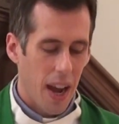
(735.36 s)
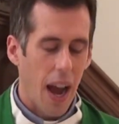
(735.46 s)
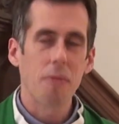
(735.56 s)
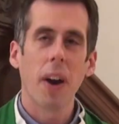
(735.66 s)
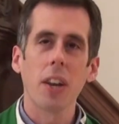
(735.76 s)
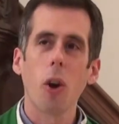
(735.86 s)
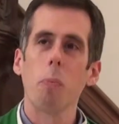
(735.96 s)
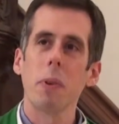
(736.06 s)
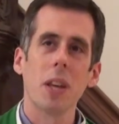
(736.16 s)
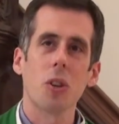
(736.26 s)
I find
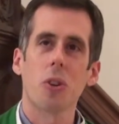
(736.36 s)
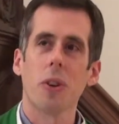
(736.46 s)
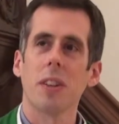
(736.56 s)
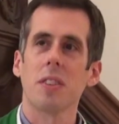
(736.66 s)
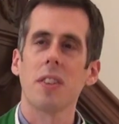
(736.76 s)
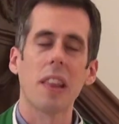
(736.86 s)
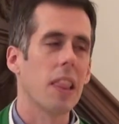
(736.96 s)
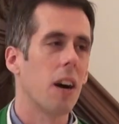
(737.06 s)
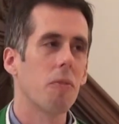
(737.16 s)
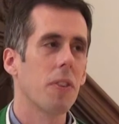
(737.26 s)
hope in the assurance that
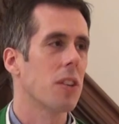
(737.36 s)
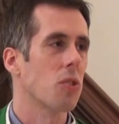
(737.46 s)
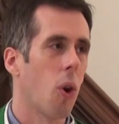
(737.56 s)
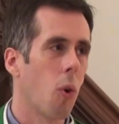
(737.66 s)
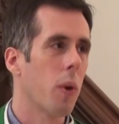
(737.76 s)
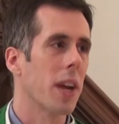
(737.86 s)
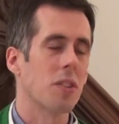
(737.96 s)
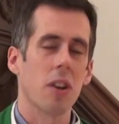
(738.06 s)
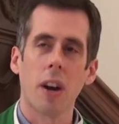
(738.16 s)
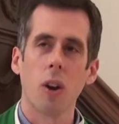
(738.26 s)
love is
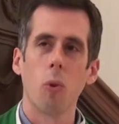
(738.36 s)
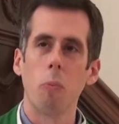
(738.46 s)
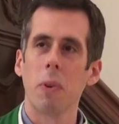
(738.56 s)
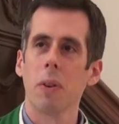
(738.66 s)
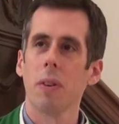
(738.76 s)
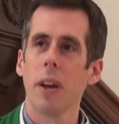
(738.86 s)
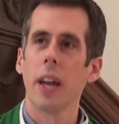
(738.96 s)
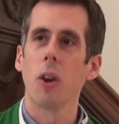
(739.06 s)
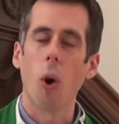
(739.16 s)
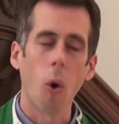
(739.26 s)
always our home
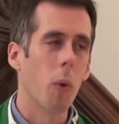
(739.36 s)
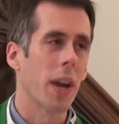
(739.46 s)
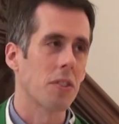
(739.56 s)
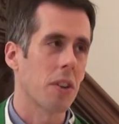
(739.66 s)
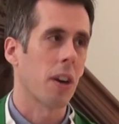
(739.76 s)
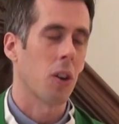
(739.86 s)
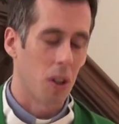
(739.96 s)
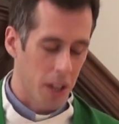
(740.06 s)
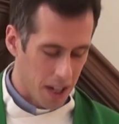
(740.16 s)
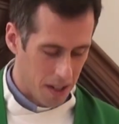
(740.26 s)
and always our
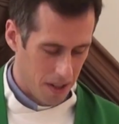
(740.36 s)
calling.